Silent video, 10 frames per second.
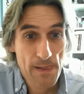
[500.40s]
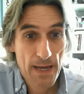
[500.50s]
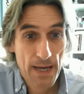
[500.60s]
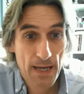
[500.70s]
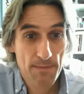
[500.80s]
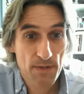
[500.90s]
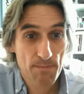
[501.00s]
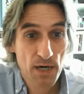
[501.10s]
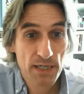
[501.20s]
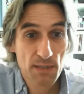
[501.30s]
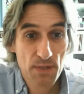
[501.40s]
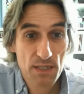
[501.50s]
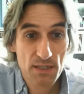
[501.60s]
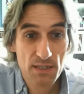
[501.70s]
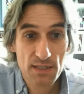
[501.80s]
and minor
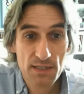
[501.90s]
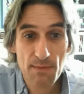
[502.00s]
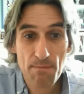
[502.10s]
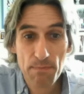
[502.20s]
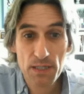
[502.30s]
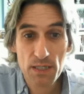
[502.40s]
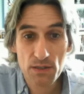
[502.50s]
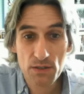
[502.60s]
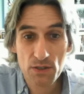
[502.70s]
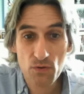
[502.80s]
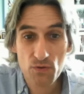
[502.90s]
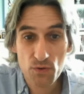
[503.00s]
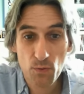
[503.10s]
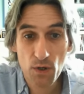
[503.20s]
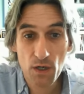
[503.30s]
pieces simply
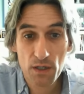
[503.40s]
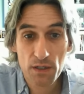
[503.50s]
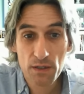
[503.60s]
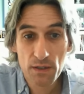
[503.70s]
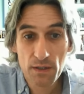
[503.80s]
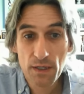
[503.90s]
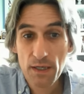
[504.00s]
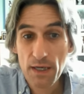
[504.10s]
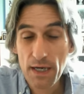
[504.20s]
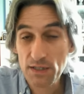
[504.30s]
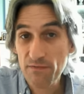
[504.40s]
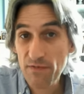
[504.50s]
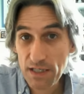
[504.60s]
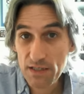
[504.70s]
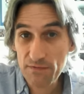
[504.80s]
don't work as
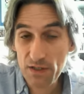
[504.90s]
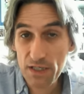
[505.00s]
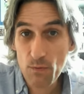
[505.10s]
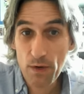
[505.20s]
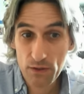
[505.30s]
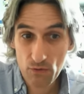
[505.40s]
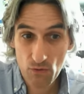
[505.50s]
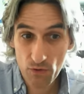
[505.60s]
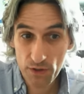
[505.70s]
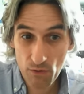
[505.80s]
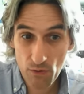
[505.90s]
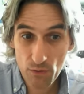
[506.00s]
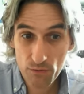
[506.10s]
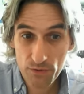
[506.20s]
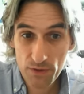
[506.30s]
effectively when they're on their
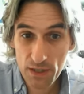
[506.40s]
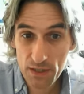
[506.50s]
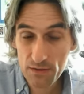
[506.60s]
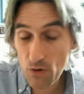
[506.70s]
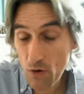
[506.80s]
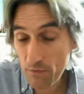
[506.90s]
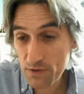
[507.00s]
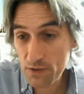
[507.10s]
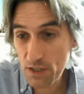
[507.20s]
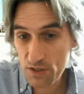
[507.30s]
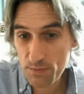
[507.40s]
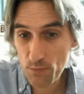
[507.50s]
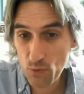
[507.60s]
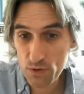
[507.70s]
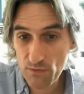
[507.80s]
own. They often need a
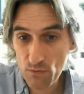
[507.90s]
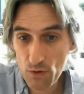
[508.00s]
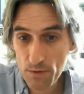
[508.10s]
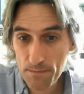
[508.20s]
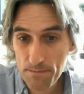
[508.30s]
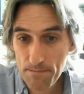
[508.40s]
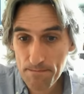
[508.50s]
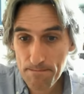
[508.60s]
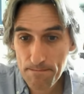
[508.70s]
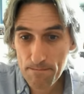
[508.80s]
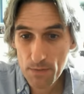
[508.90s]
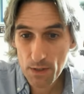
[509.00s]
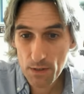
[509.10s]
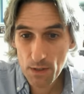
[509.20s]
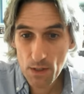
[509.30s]
support of a rook.
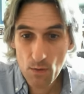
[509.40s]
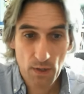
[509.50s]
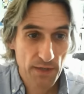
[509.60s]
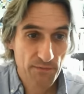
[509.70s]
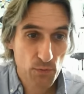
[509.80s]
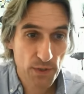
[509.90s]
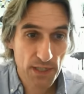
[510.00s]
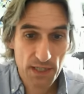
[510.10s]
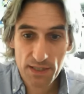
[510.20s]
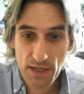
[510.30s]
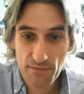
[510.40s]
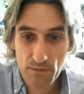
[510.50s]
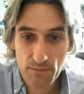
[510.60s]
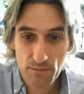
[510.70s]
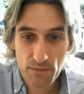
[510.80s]
Well, if queen
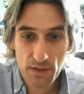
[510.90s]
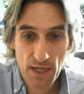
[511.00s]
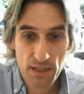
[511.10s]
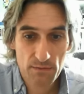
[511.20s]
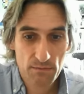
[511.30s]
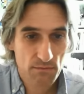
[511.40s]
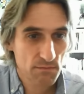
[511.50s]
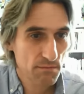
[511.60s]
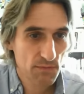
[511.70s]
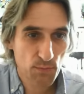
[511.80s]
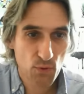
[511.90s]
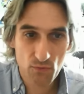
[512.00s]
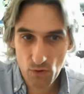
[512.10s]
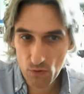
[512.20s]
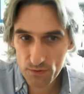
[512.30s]
a7, then the
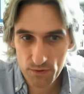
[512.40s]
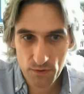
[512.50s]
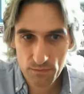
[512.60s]
pawn rolls on